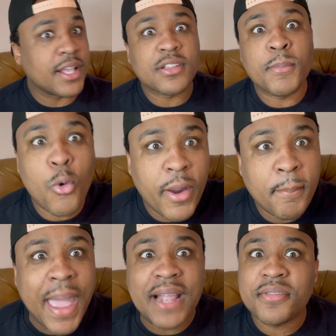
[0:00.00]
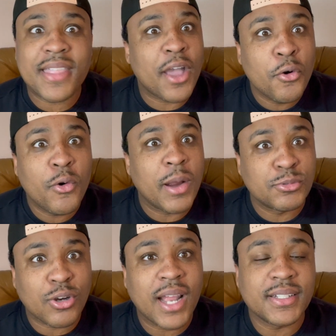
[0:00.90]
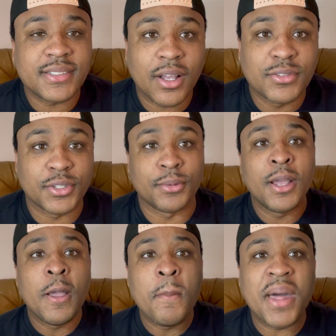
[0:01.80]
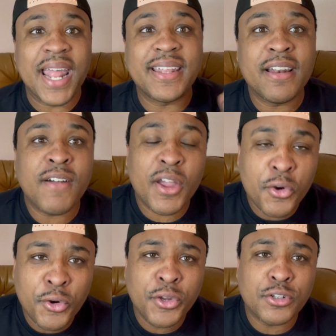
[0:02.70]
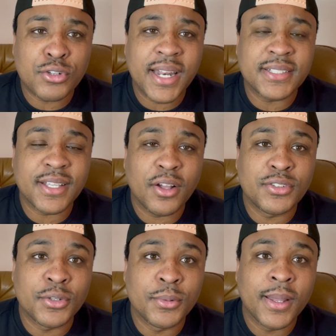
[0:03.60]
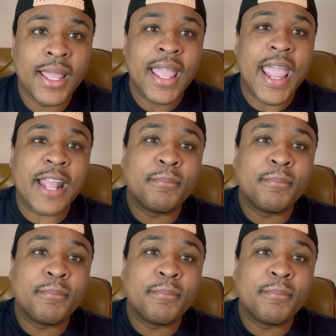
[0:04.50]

I'm going back to that, who I'm trying to sell to. But identify who you're trying to sell to and